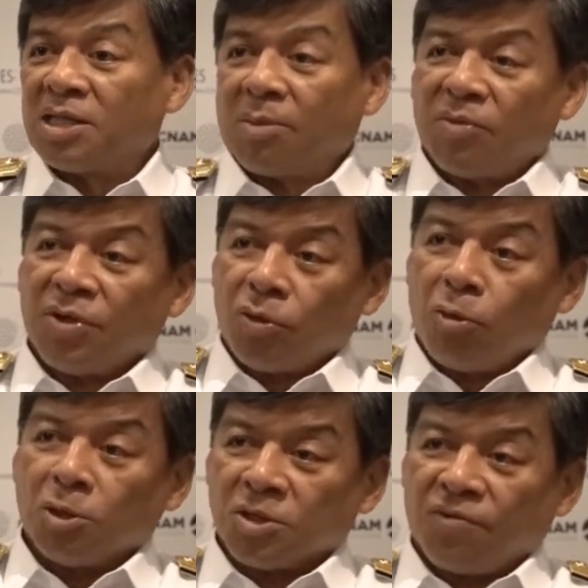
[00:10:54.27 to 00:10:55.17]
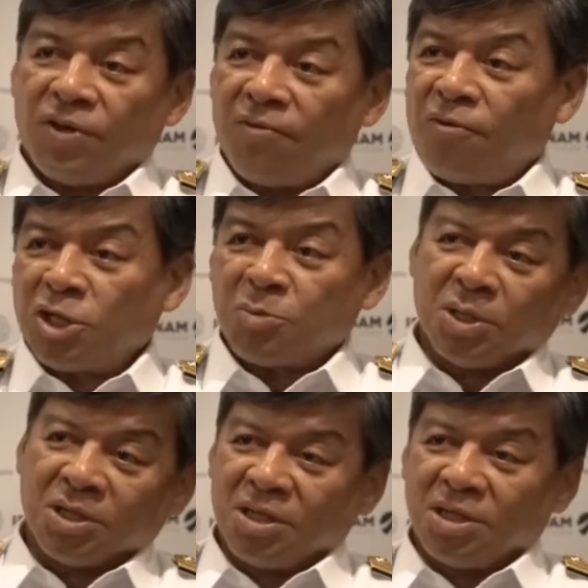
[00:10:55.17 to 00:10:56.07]
some of the roles of the
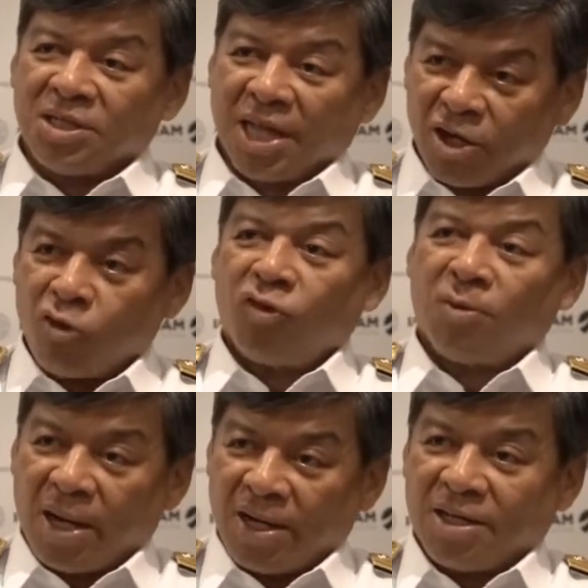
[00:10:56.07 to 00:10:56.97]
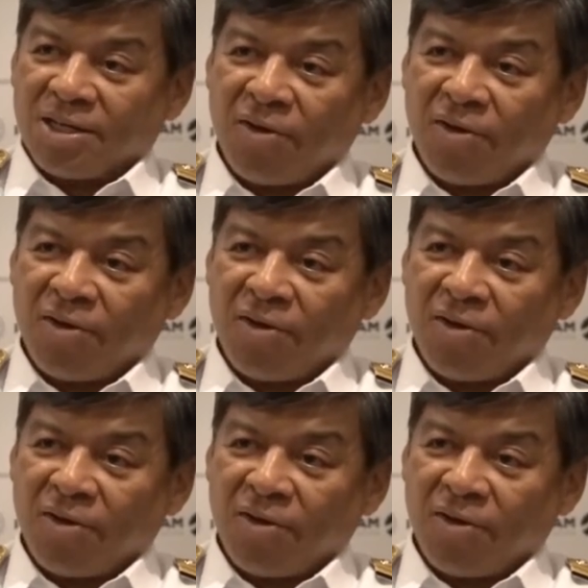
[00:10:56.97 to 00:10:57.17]
enforcement is taken over by them.